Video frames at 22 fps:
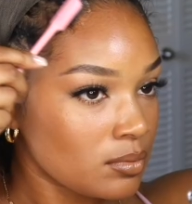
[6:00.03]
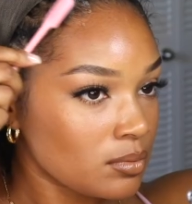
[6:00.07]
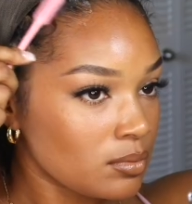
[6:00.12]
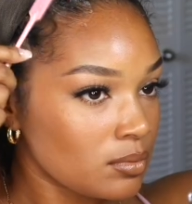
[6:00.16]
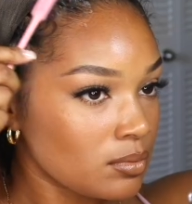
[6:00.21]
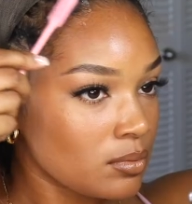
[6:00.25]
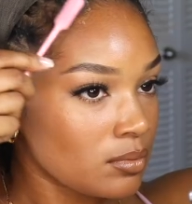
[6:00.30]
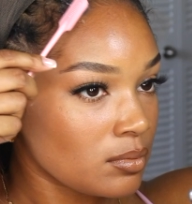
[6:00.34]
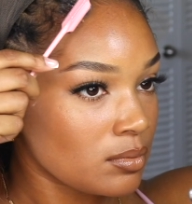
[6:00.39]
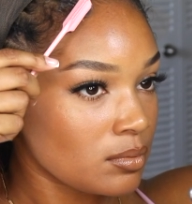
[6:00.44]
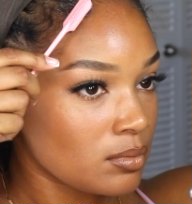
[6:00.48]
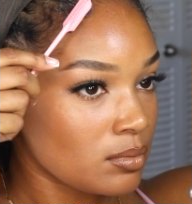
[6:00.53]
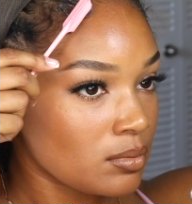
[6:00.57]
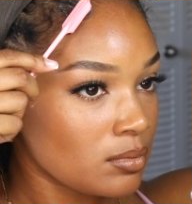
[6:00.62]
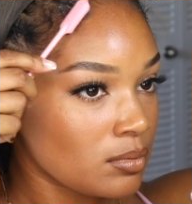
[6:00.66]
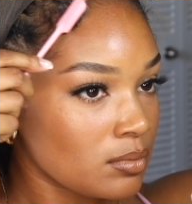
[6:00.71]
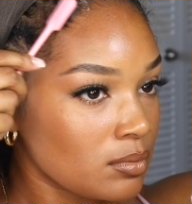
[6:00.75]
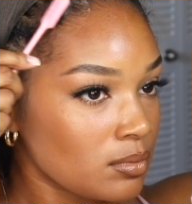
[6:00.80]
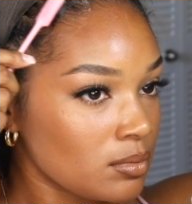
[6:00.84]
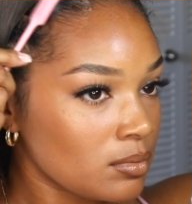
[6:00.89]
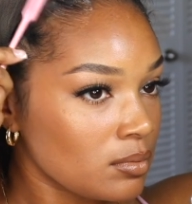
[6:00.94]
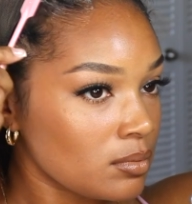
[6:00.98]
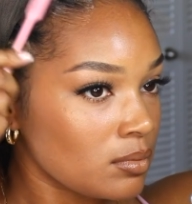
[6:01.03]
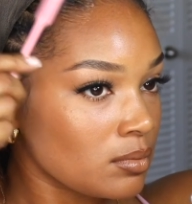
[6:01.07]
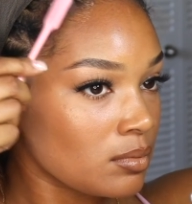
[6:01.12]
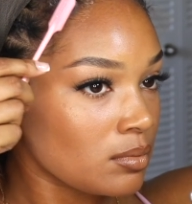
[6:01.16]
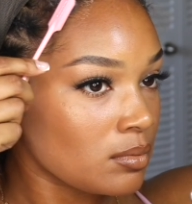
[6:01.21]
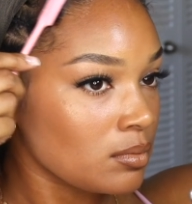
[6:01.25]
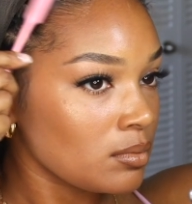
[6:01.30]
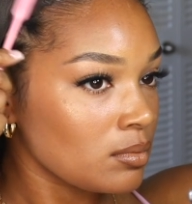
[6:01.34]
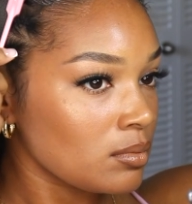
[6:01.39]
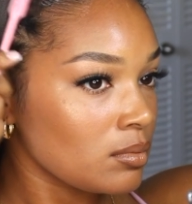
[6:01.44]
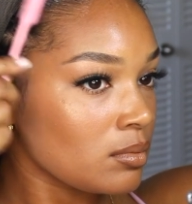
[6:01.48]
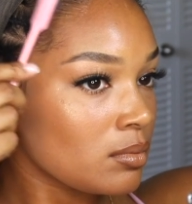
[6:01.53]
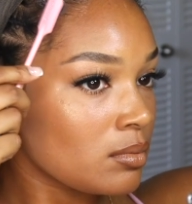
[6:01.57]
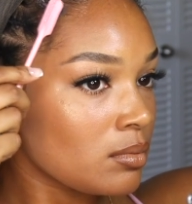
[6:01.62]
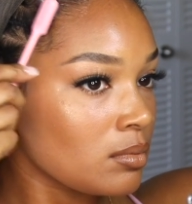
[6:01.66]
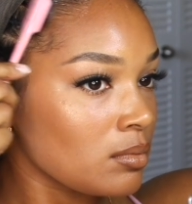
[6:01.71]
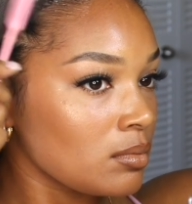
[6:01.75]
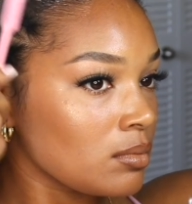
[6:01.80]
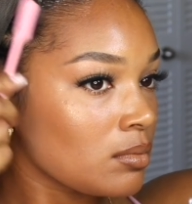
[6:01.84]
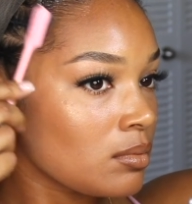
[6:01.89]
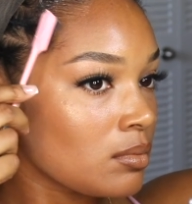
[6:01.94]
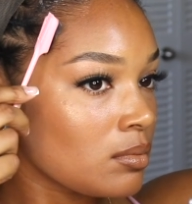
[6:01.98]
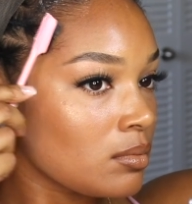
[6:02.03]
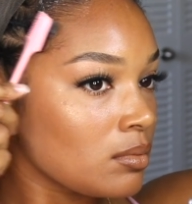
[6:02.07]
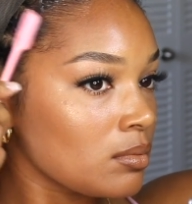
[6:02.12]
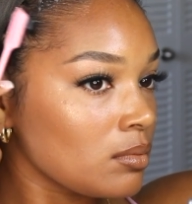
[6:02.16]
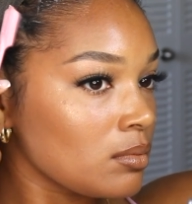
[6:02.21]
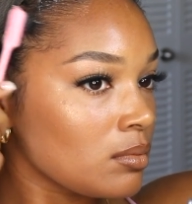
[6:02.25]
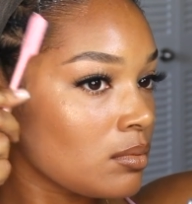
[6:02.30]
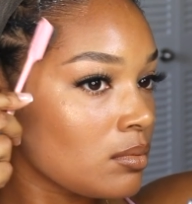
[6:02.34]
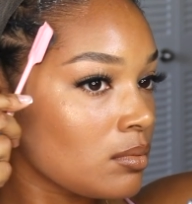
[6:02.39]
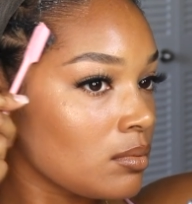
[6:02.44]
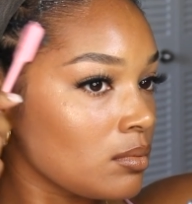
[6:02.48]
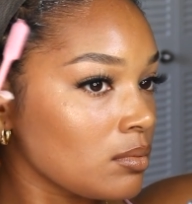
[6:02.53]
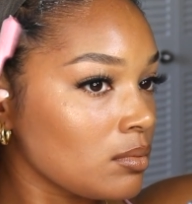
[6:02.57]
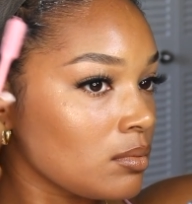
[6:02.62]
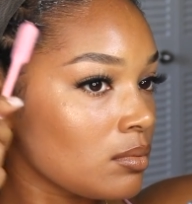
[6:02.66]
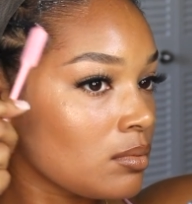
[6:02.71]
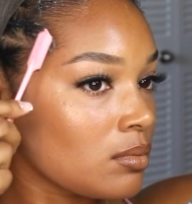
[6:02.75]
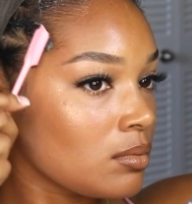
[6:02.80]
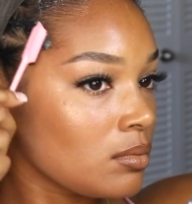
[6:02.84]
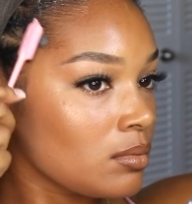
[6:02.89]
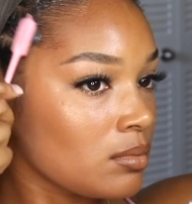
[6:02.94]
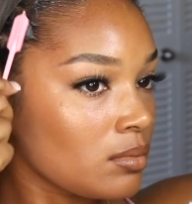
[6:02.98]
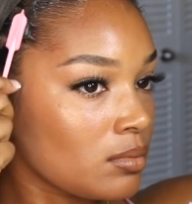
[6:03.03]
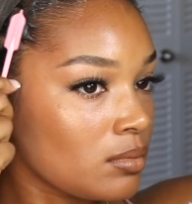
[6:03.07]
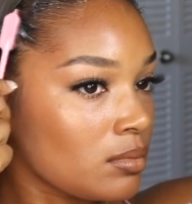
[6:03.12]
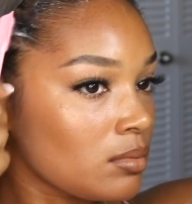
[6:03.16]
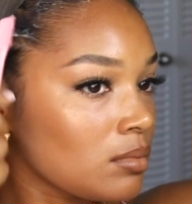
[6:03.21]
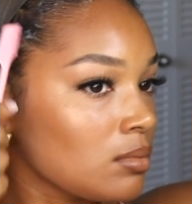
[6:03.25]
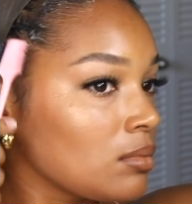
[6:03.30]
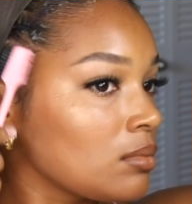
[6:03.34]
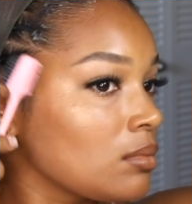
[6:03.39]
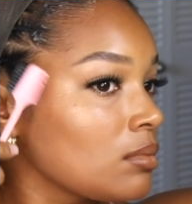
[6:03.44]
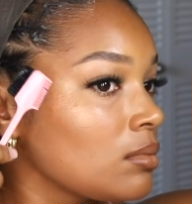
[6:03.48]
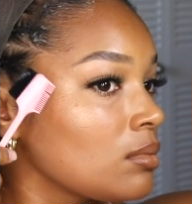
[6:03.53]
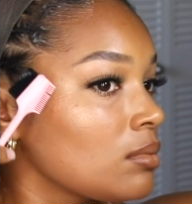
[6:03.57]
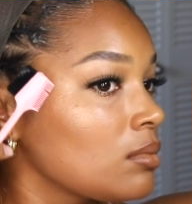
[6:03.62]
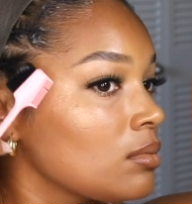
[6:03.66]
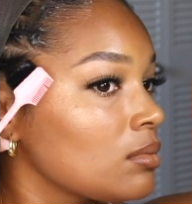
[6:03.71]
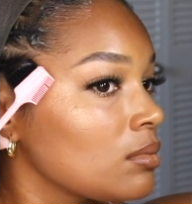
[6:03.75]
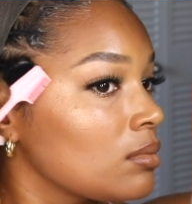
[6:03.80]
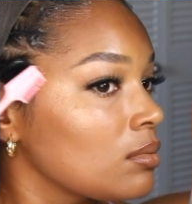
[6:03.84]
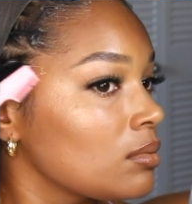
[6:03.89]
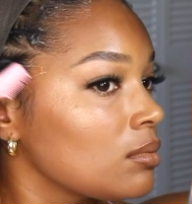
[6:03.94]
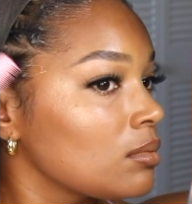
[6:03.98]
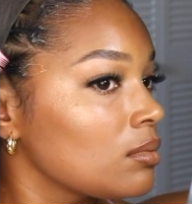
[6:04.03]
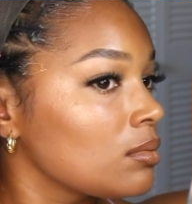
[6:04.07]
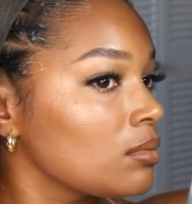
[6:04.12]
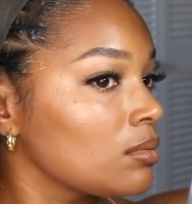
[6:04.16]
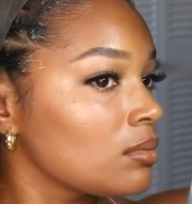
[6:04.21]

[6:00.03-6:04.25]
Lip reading: [no speech]